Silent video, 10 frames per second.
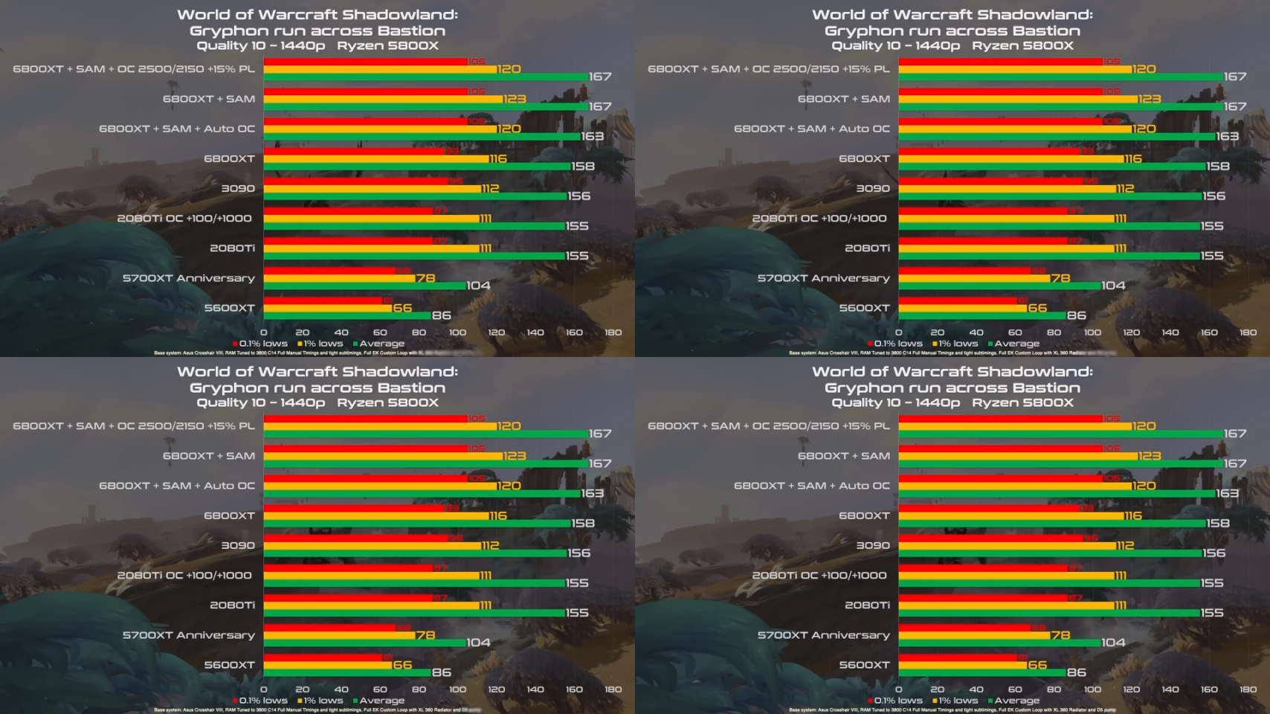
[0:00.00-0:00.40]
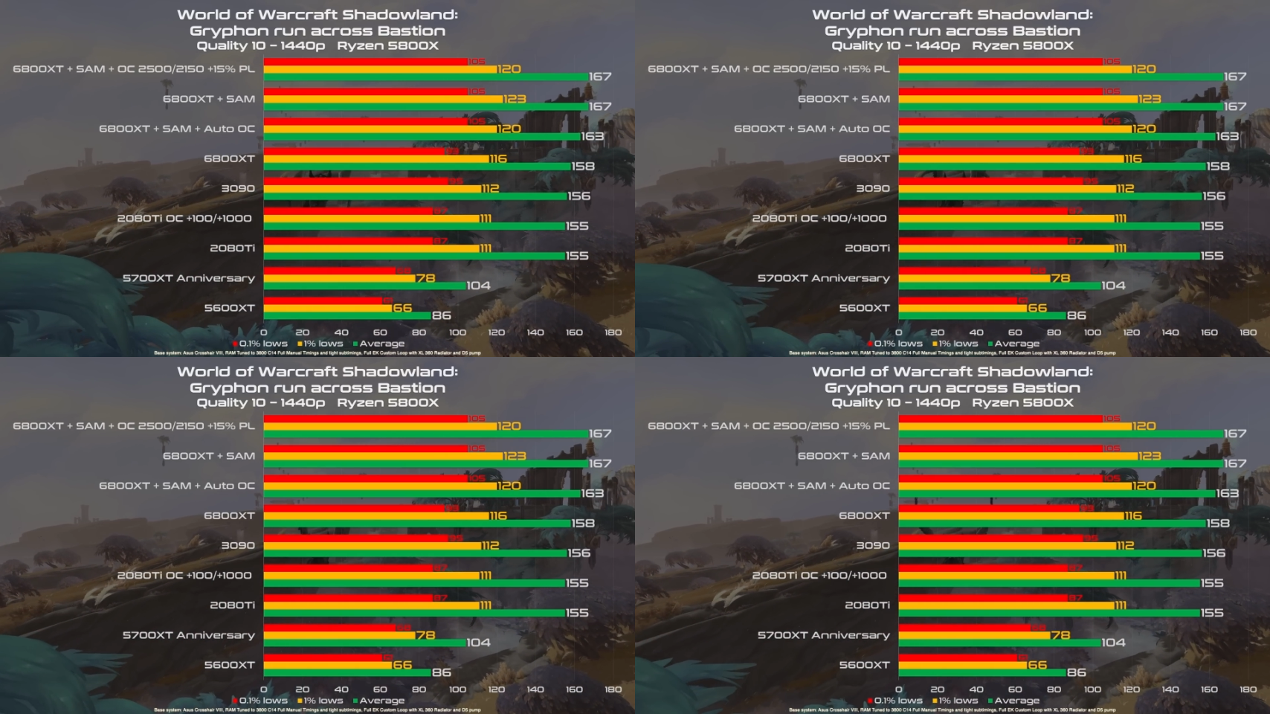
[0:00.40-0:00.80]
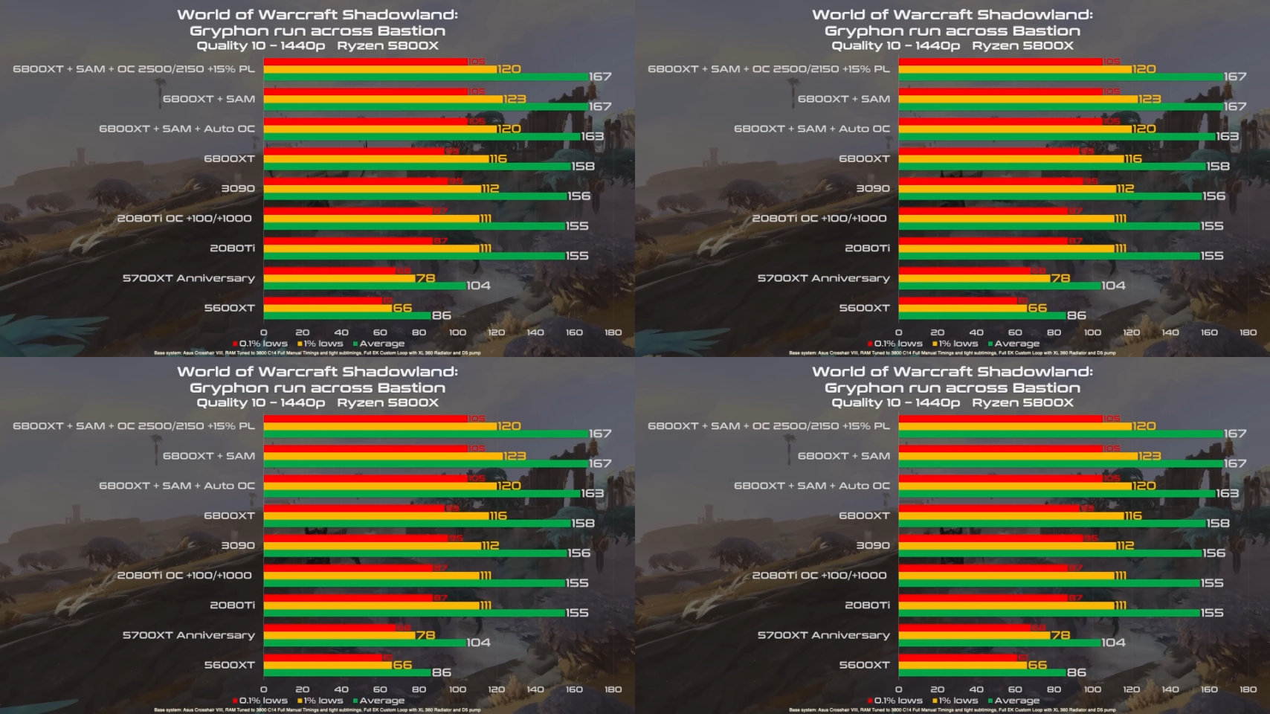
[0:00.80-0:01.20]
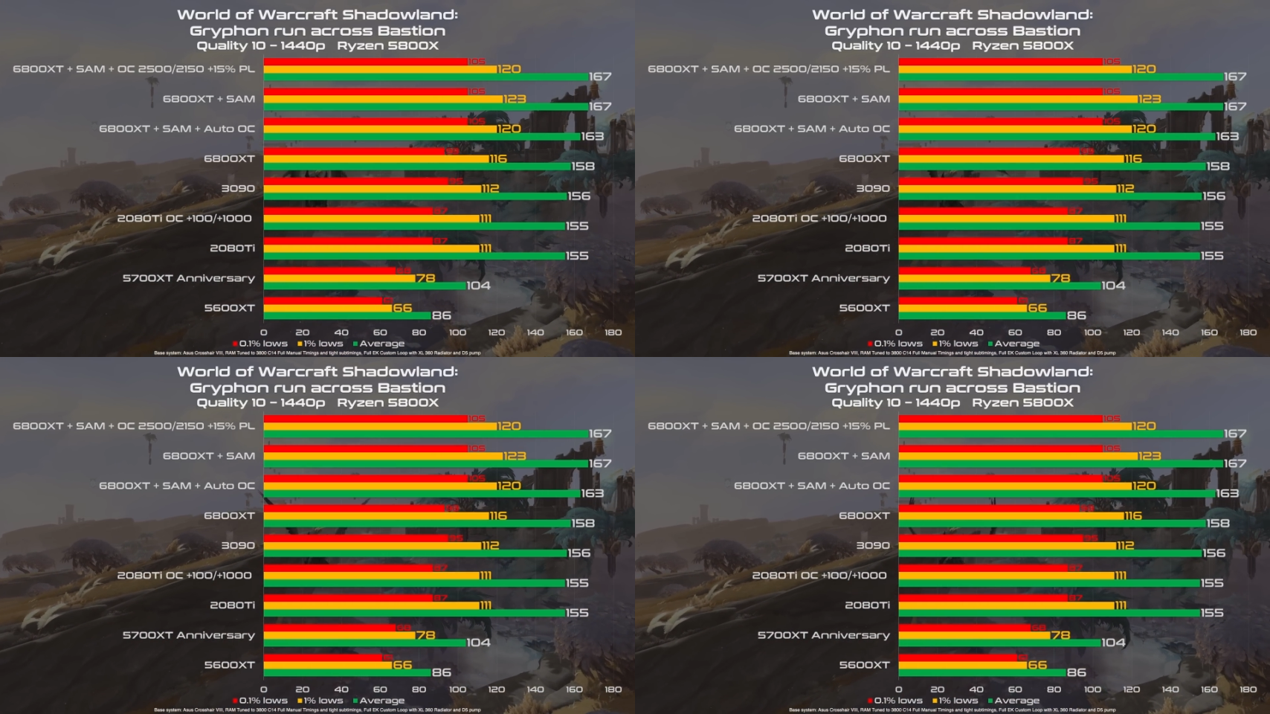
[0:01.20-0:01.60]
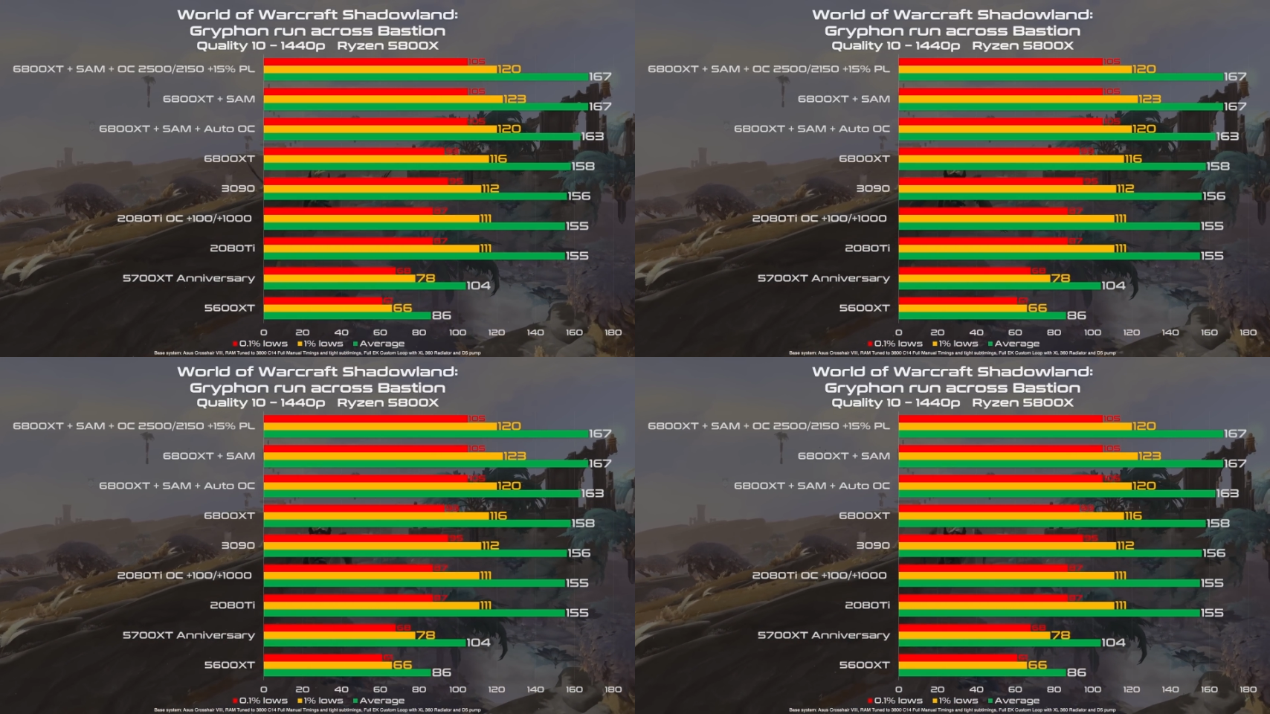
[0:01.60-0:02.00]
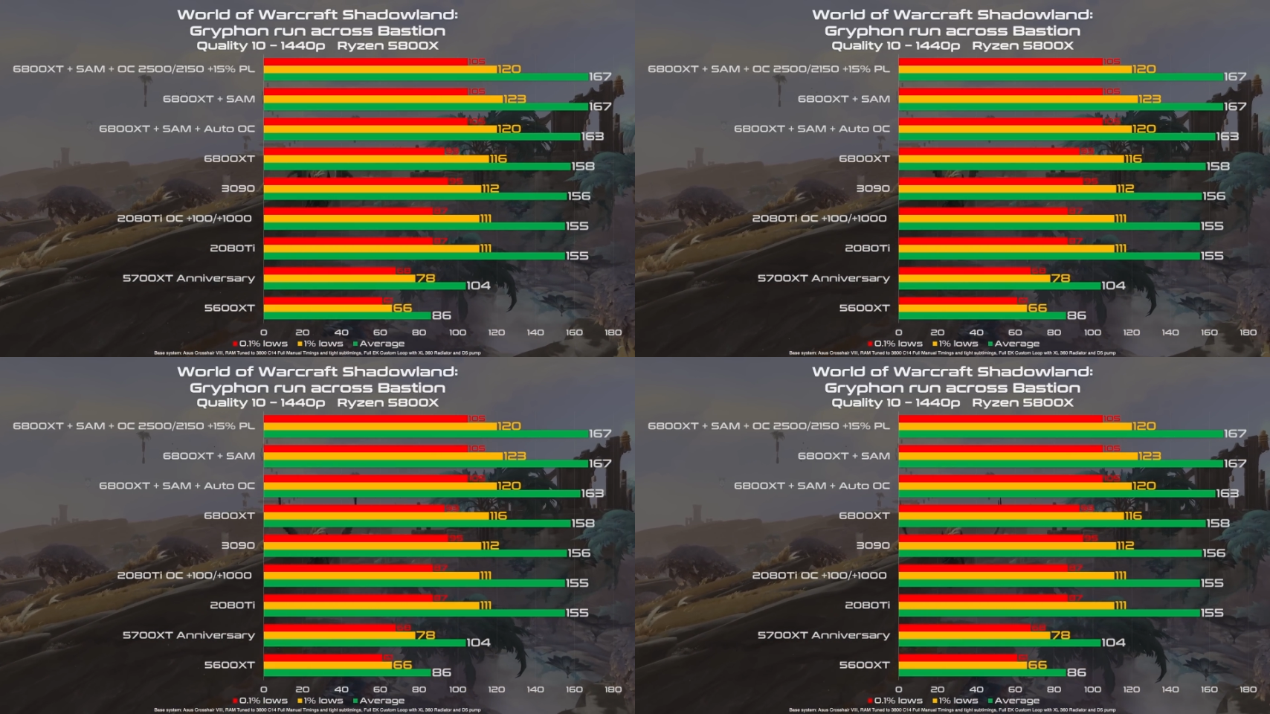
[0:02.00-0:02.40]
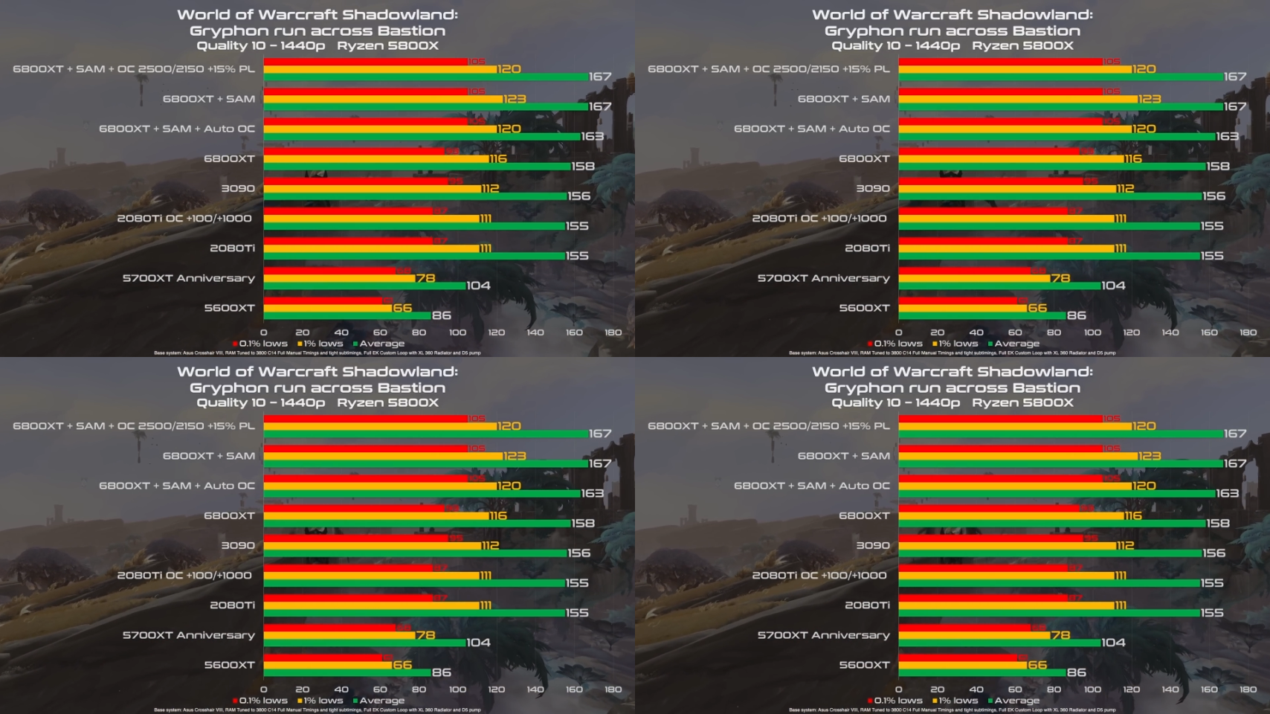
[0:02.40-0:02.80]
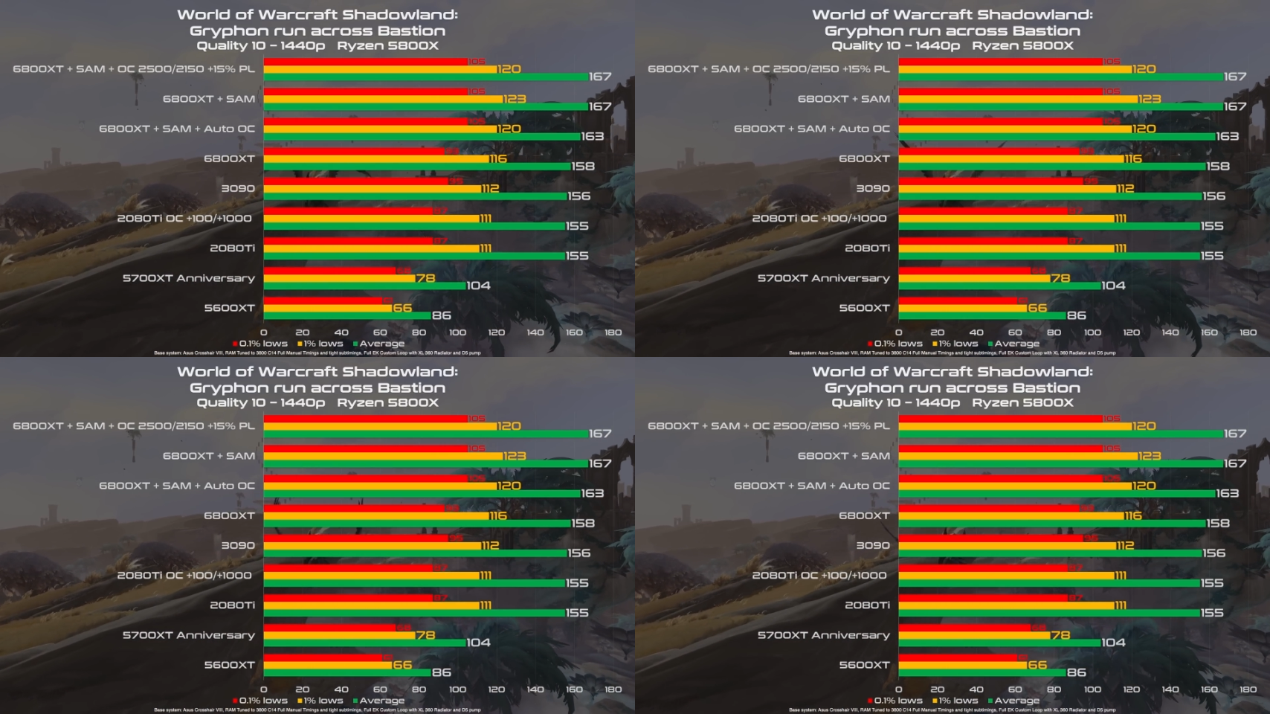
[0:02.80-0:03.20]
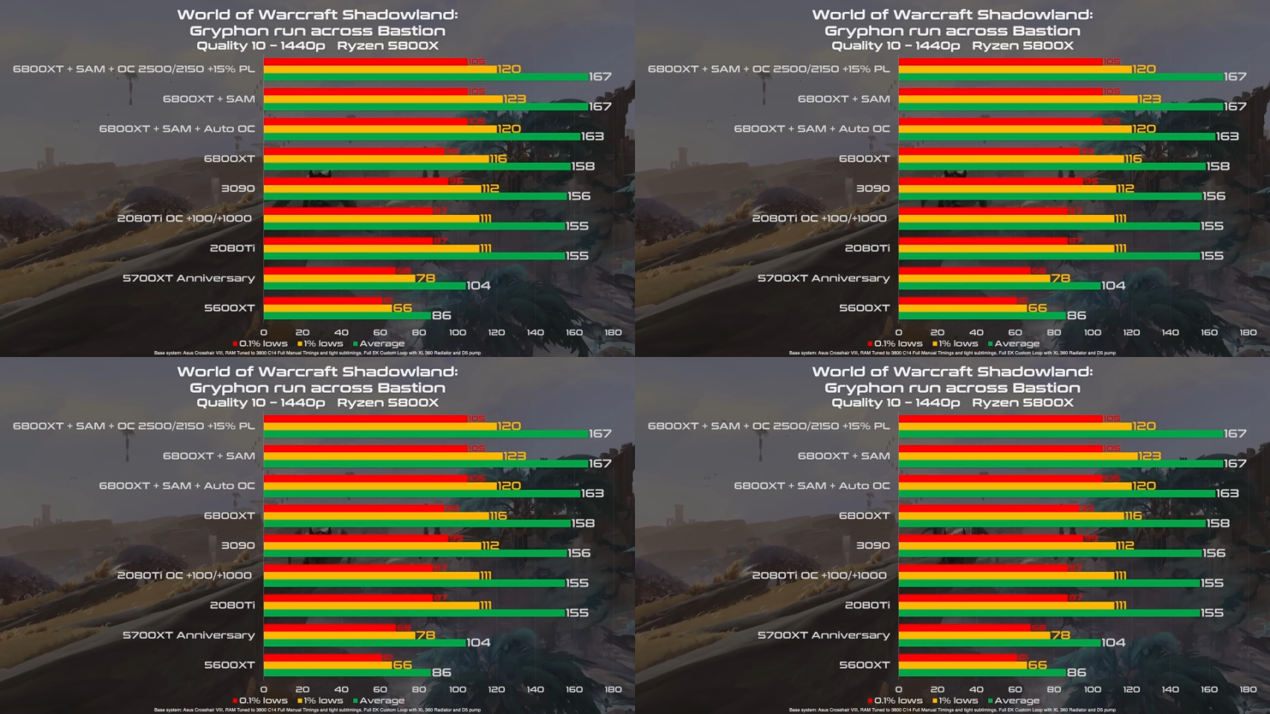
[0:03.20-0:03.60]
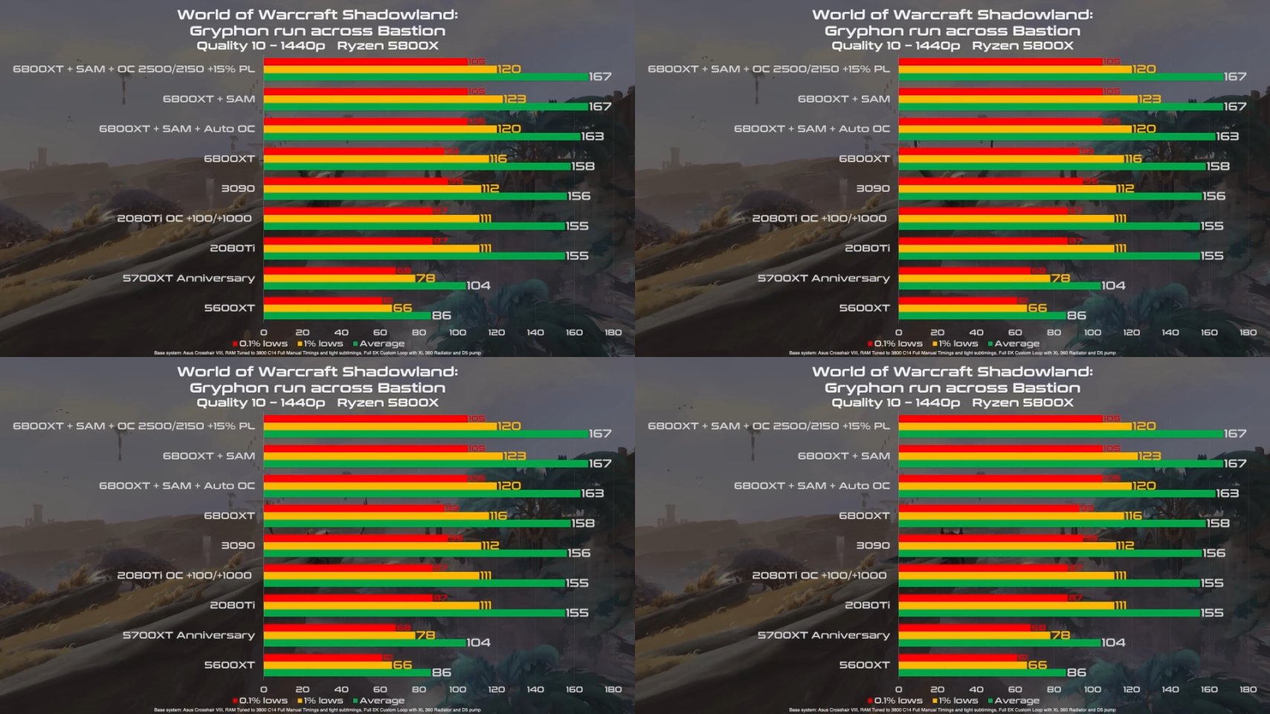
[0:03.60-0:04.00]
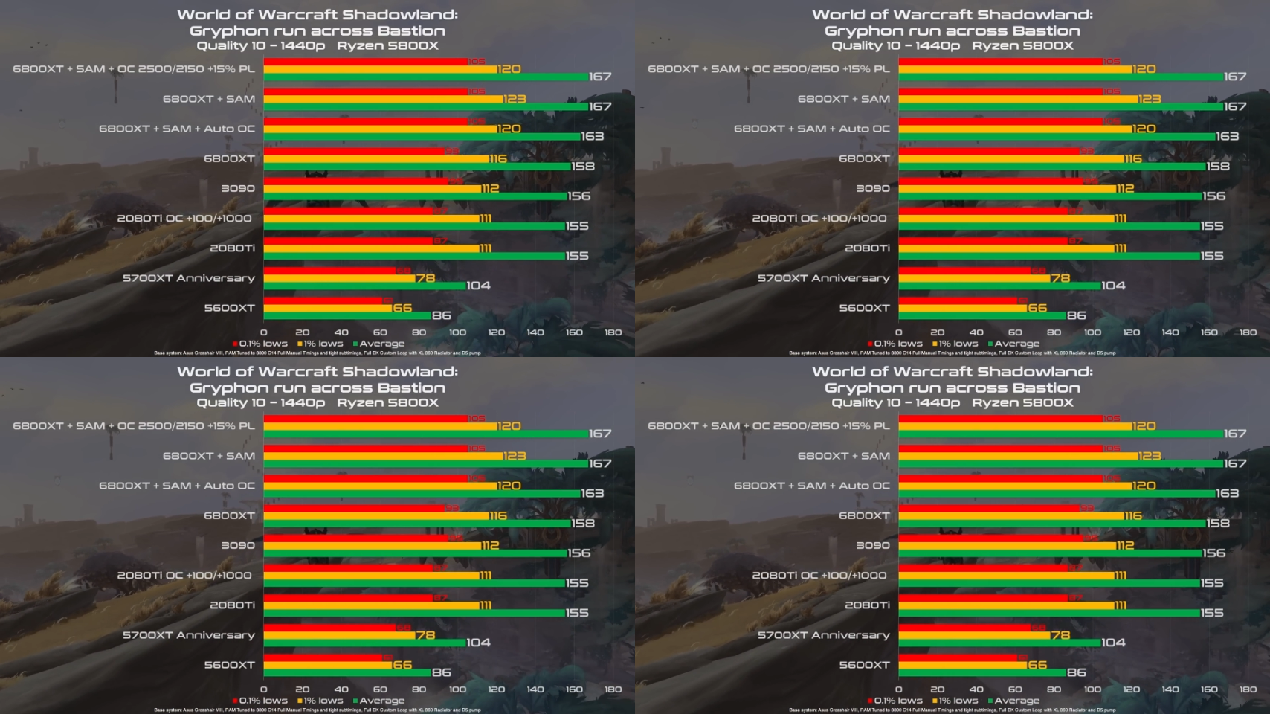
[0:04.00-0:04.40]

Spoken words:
(no speaker visible)